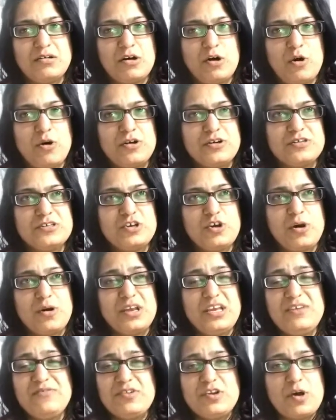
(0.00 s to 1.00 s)
or
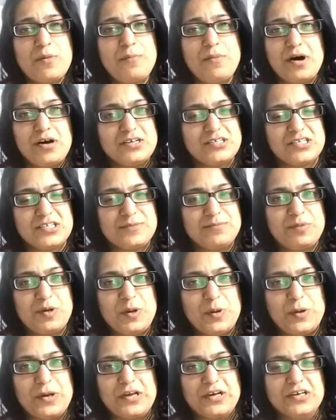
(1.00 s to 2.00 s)
even your past
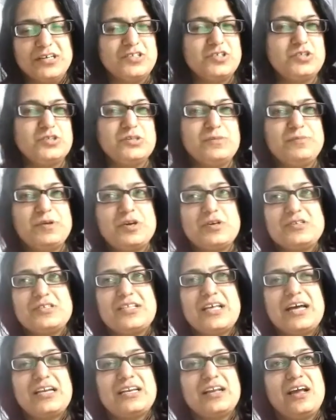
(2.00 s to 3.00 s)
employers, because
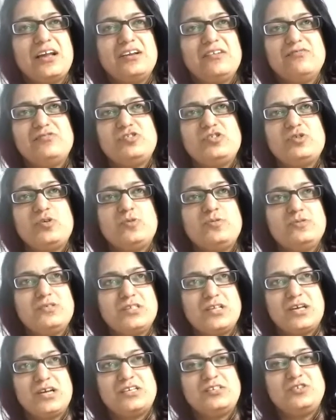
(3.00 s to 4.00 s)
that kind of
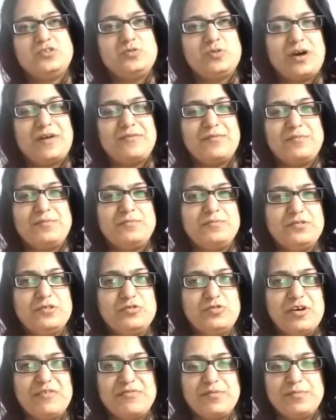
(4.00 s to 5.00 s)
shows that you're
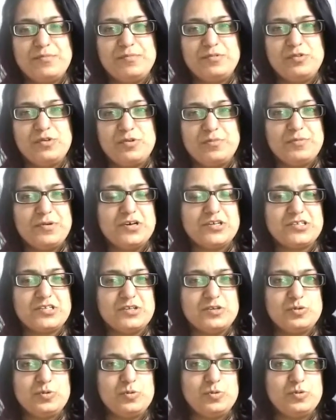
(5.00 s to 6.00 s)
a
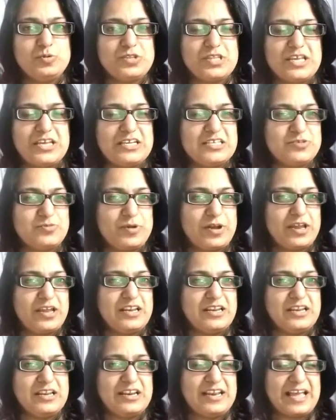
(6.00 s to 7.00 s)
person who thinks
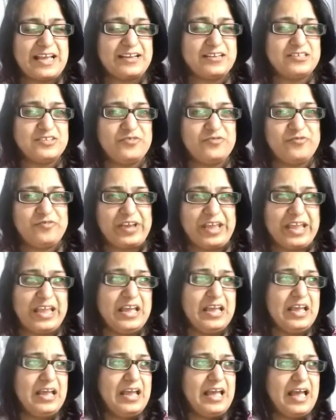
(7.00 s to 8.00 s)
in a negative
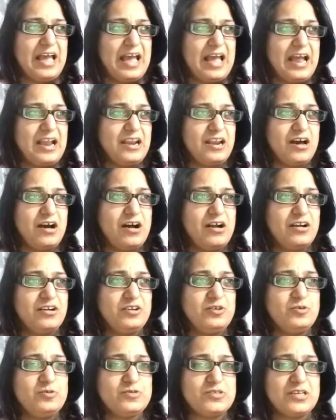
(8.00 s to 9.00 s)
way and are
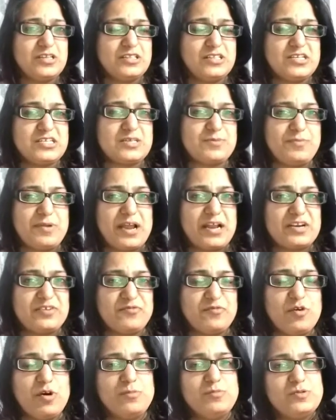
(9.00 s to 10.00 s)
using this
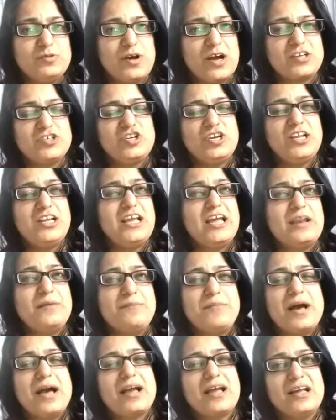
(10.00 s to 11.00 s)
platform to actually
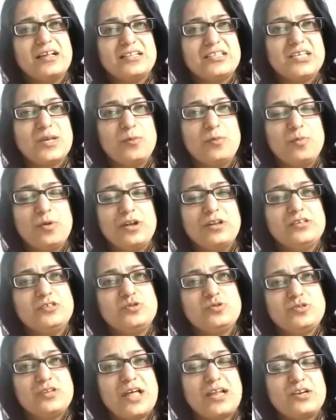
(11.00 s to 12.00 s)
get back at someone.
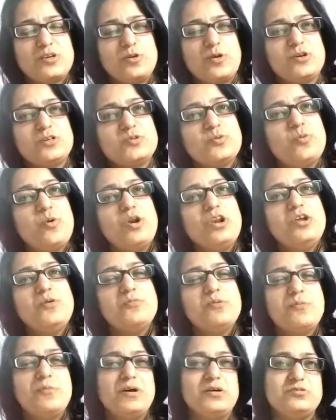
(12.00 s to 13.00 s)
So that talks
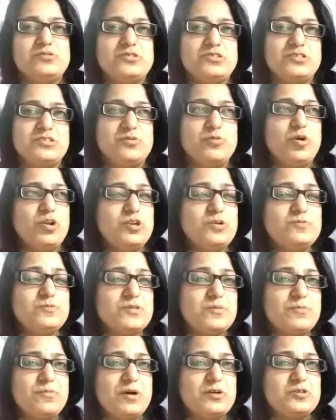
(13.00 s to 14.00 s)

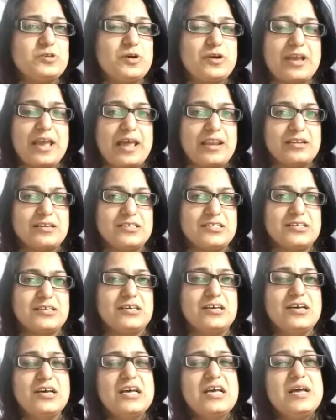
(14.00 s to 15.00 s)
volumes about your
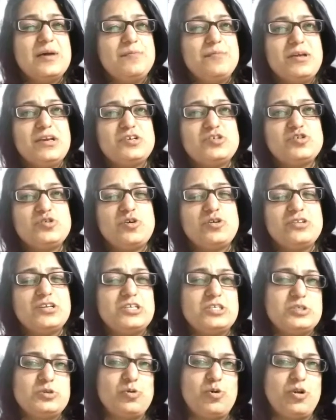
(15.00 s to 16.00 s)
character. Make sure
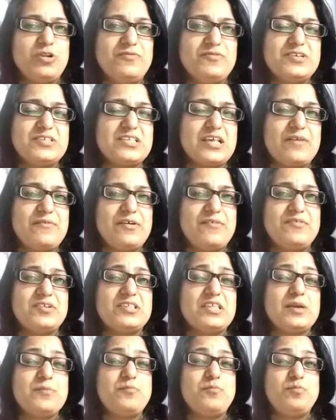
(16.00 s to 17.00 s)
that you always have
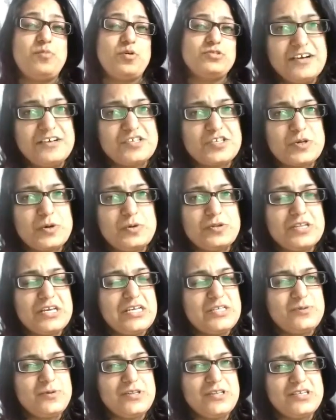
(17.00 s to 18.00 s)
everything positive. So
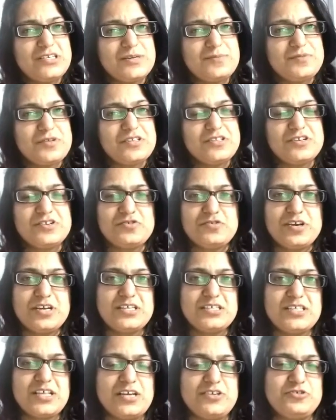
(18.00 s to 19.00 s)
these were the tips and the
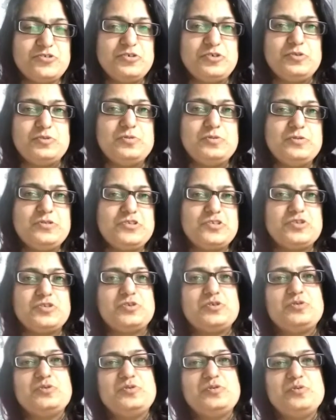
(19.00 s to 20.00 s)
tricks that you use
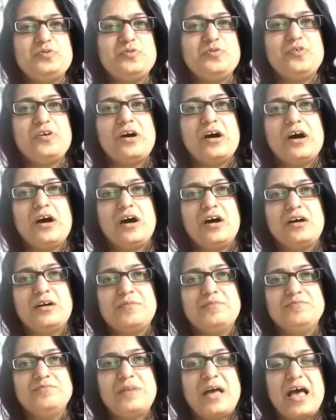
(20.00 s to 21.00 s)
to
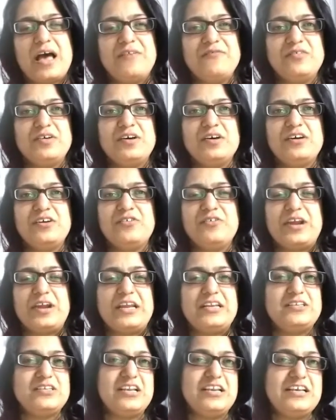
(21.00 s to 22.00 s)
have a
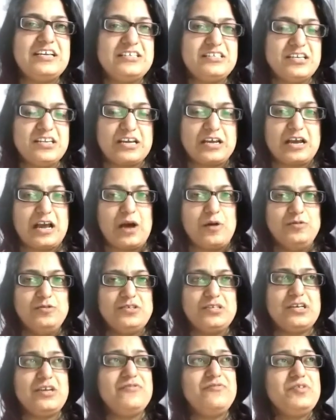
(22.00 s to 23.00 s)
great LinkedIn
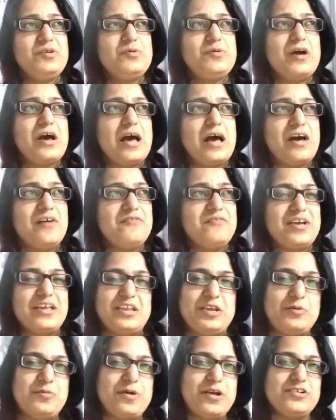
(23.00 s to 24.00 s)
account. If you have
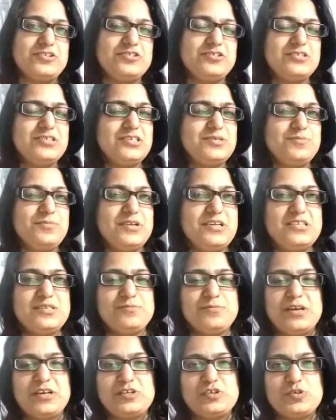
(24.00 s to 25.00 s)
any questions, please
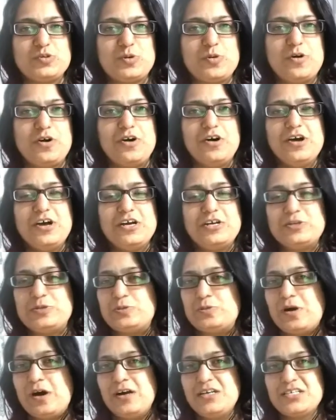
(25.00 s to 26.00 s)
make sure
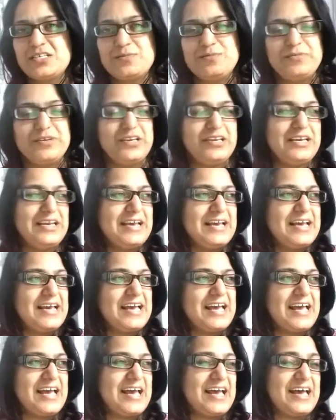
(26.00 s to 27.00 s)
to ask me,
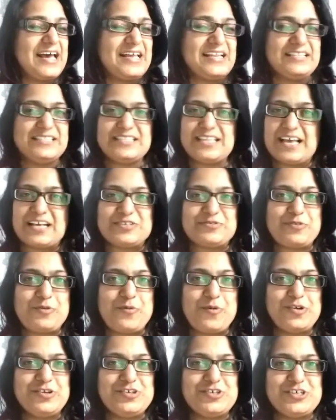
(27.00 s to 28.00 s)
and thanks for
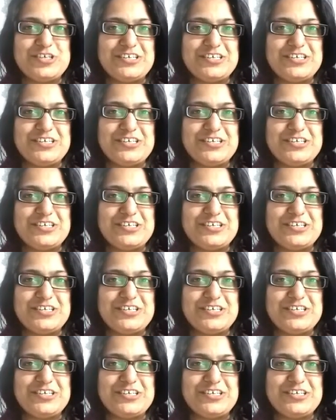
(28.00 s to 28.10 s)
watching.